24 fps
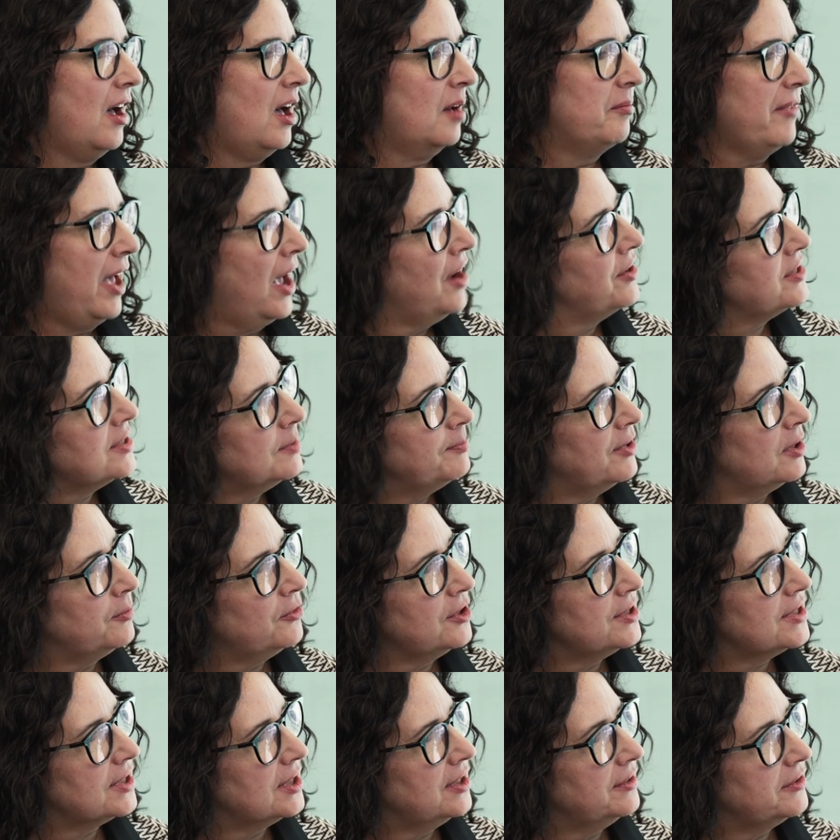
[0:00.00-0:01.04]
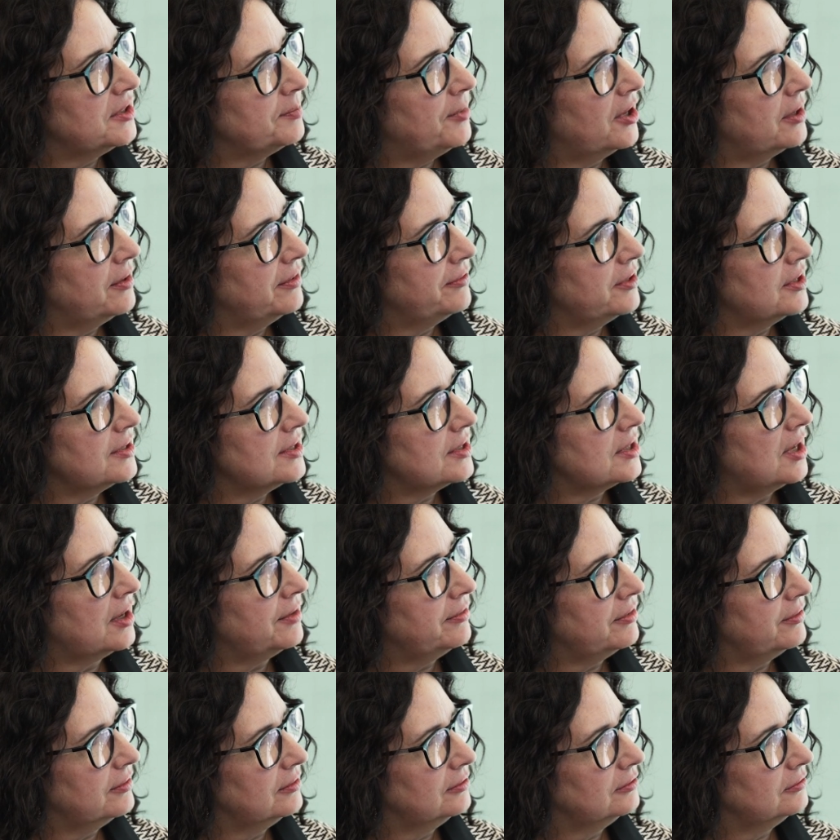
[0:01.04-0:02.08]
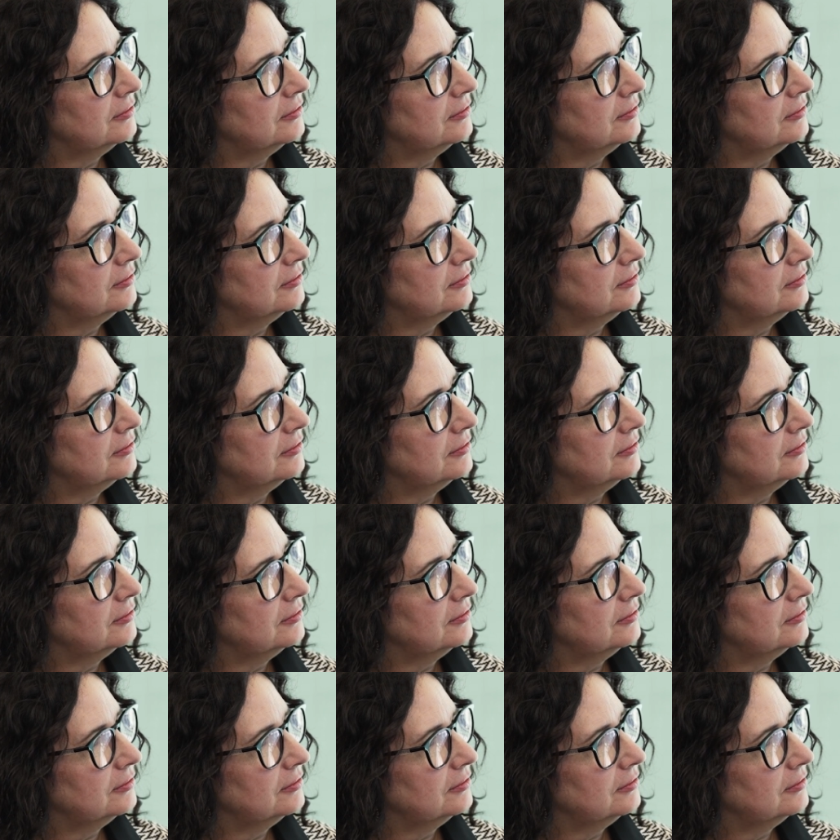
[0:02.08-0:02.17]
How has it been received by the field staff?